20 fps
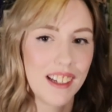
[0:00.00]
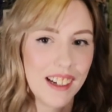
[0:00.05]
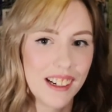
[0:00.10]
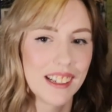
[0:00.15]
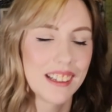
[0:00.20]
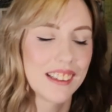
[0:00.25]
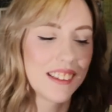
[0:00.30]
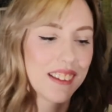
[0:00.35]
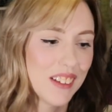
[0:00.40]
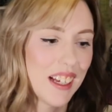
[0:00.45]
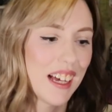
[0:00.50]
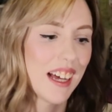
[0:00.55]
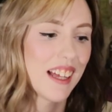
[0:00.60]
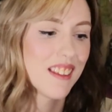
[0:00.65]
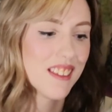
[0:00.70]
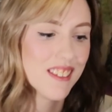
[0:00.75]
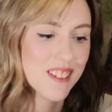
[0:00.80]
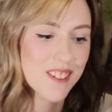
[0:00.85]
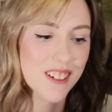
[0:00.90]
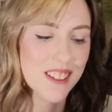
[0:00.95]
Cut,
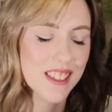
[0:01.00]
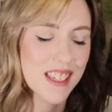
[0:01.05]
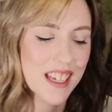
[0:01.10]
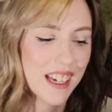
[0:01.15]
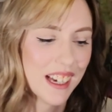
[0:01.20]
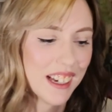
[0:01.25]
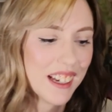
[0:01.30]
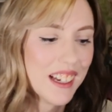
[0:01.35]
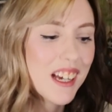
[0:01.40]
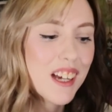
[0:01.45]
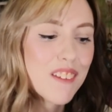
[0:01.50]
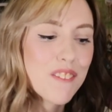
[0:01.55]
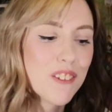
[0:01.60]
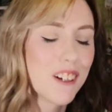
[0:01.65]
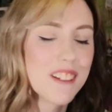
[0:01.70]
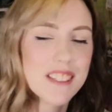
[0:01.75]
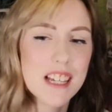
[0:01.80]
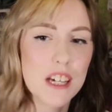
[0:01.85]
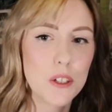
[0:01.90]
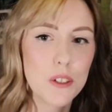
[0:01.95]
that sort of thing,
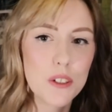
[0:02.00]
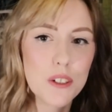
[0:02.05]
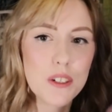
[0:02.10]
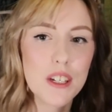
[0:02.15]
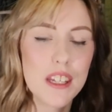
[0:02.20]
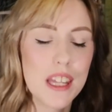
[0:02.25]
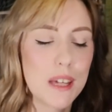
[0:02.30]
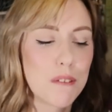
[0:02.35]
because I couldn't,